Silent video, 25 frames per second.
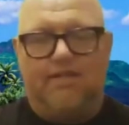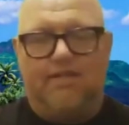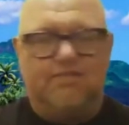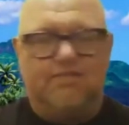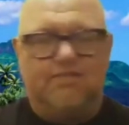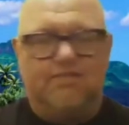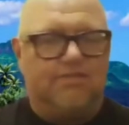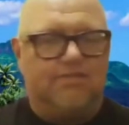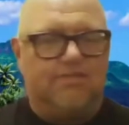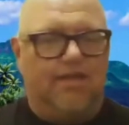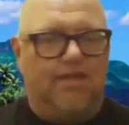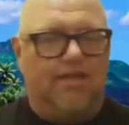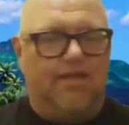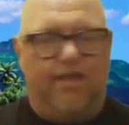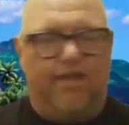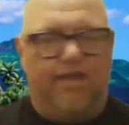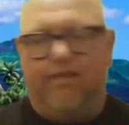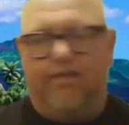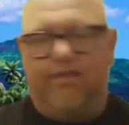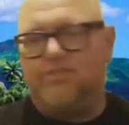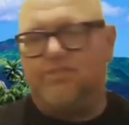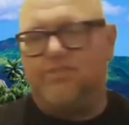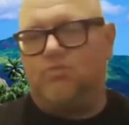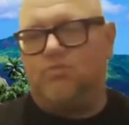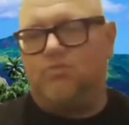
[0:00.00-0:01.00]
is
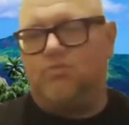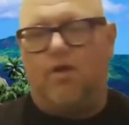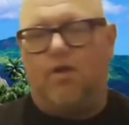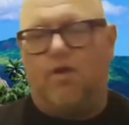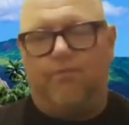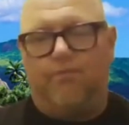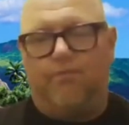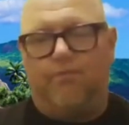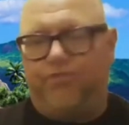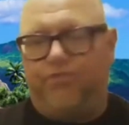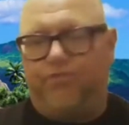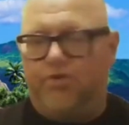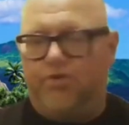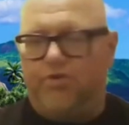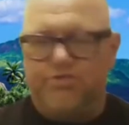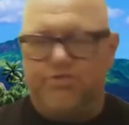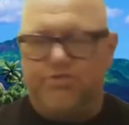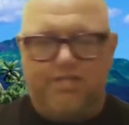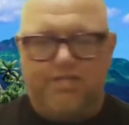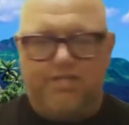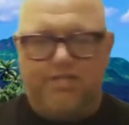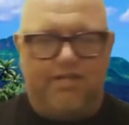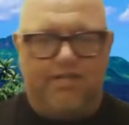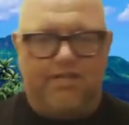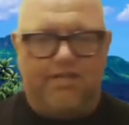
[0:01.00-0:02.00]
LS swap third
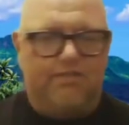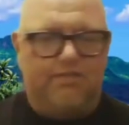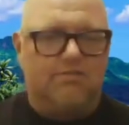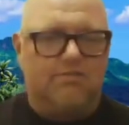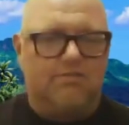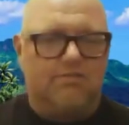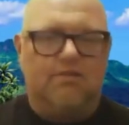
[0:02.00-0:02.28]
gens.